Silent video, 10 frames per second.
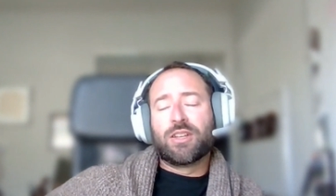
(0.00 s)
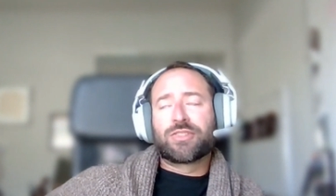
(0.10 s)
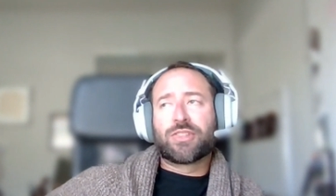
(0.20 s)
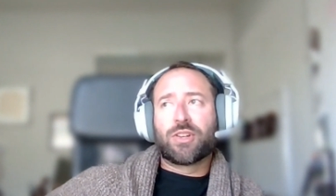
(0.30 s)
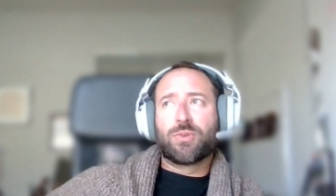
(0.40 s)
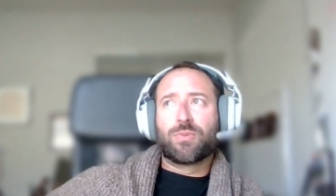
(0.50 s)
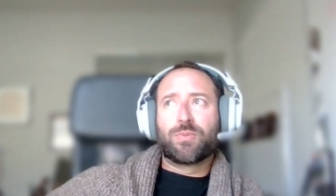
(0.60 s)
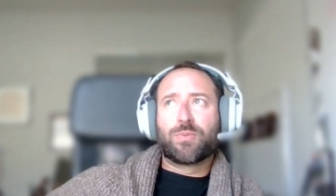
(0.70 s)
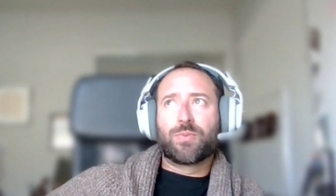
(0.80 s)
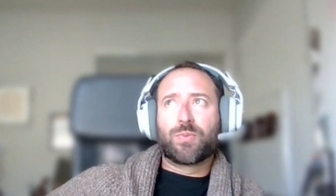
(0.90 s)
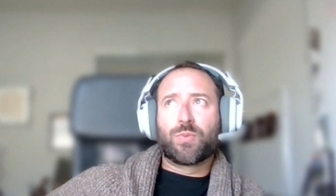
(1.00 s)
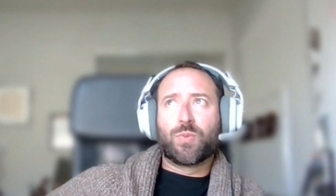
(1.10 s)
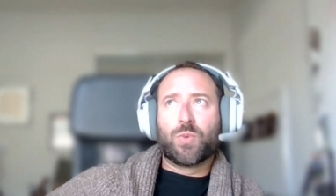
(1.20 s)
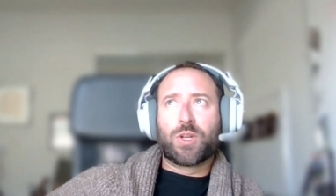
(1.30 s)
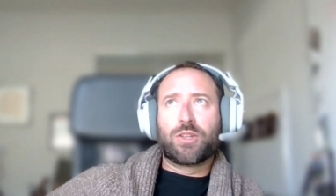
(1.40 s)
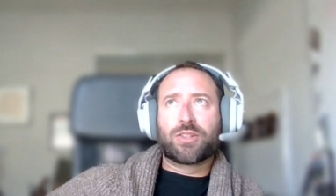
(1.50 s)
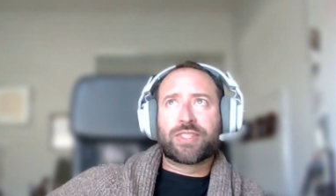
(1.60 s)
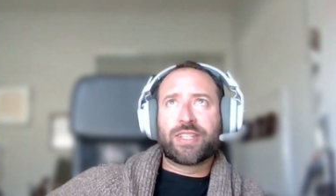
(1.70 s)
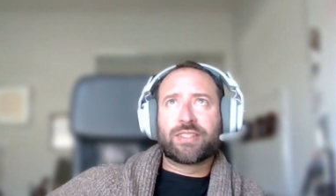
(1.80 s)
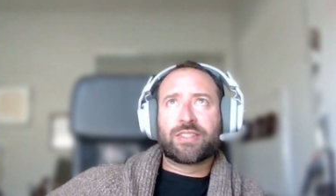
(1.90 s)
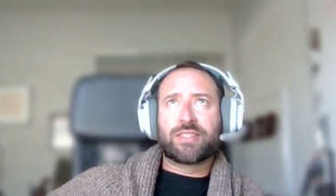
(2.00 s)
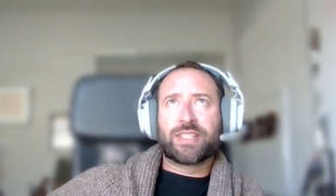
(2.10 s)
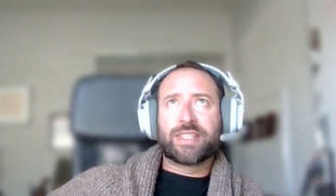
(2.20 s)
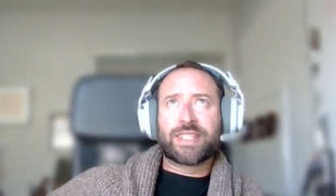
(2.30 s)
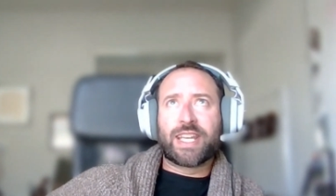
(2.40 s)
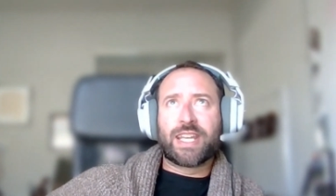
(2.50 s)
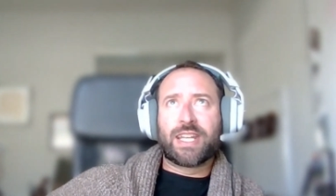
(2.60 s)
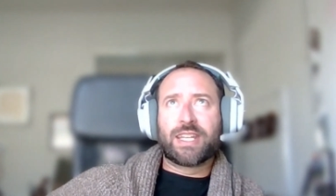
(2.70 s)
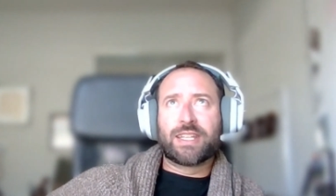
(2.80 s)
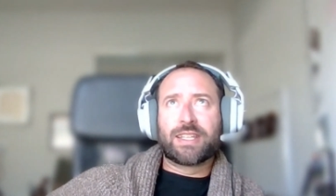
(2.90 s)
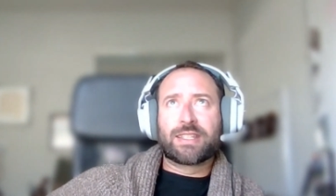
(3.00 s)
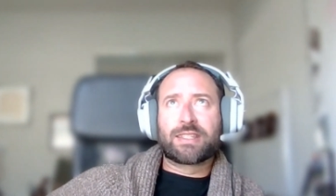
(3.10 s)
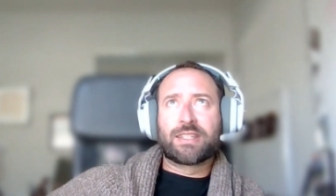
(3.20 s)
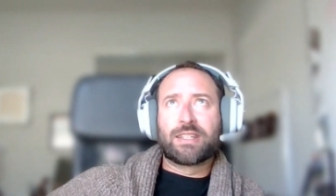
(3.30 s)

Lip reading: So what you're essentially saying is,